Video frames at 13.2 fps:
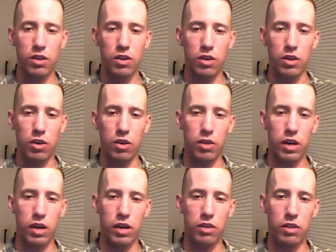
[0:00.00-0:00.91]
You know,
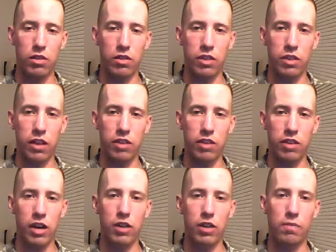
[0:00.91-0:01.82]
they
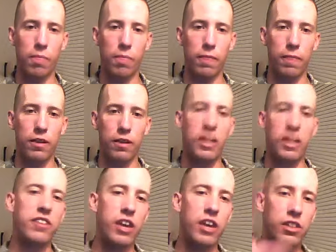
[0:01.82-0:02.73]
take
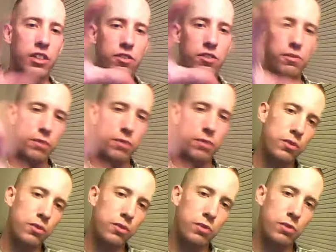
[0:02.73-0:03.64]
the
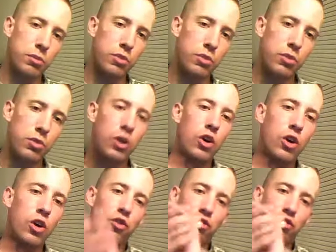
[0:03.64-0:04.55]
civilian from you,
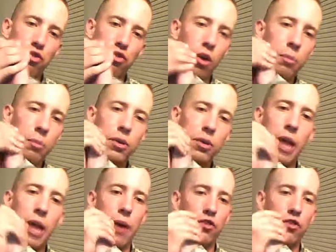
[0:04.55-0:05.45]
crumble
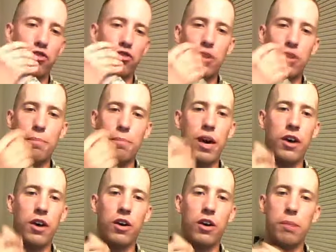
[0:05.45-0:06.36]
that shit
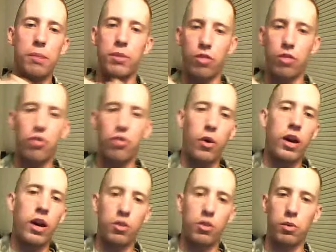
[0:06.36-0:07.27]
bag up and throw it
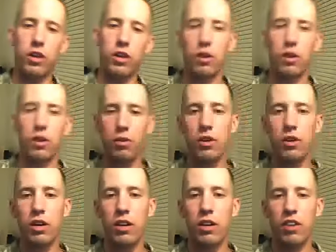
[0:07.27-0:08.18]
out the window.
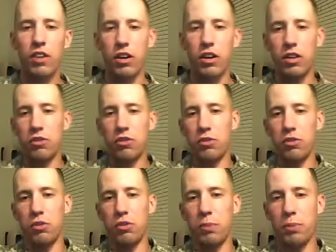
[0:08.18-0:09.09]
Say, here's your
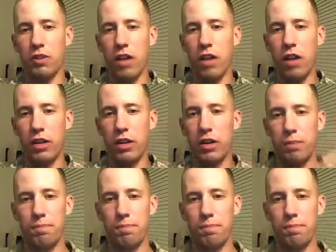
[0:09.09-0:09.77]
new personality.